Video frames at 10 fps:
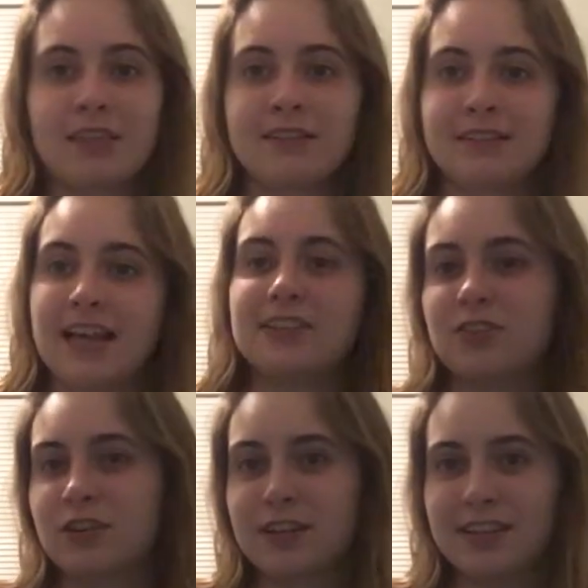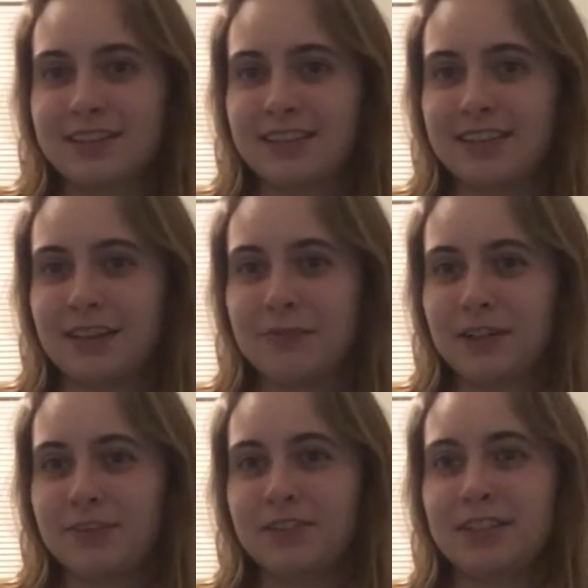Dalinar can extend that
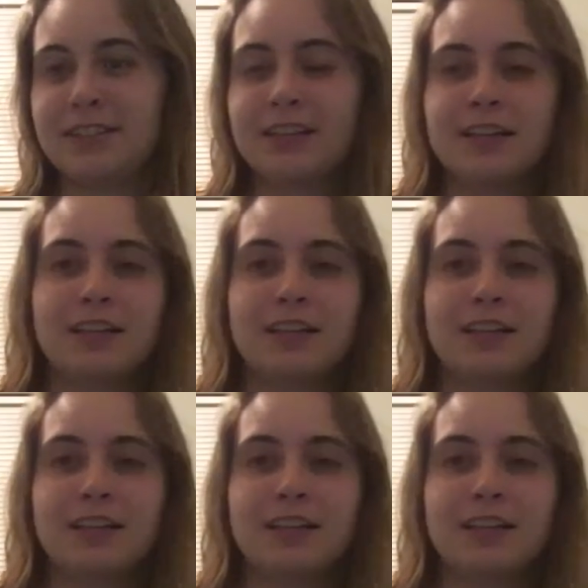forgiveness,